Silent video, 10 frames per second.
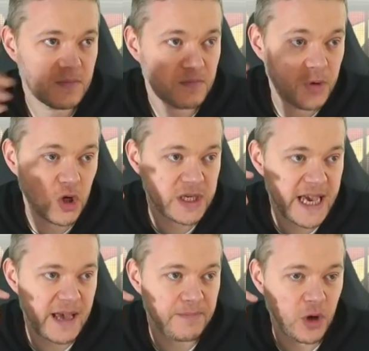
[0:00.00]
Push
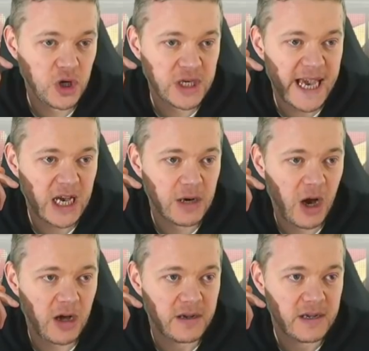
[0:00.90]
it. Push it. Come
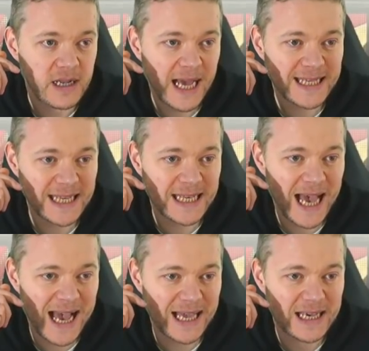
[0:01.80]
on. Last
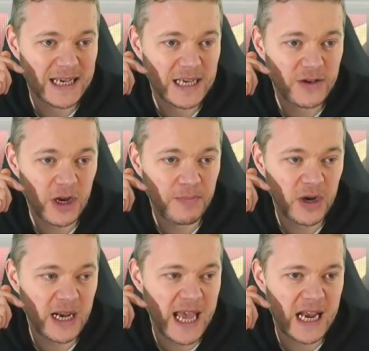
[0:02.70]
attack. you got to put
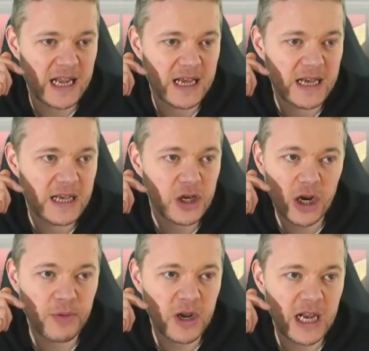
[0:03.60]
it in. Got
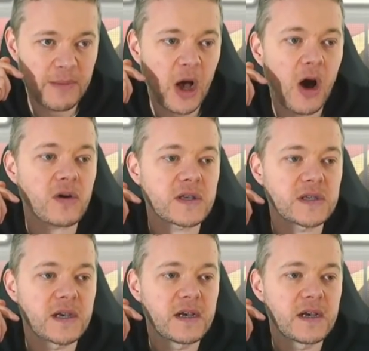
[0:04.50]
to put it in the box.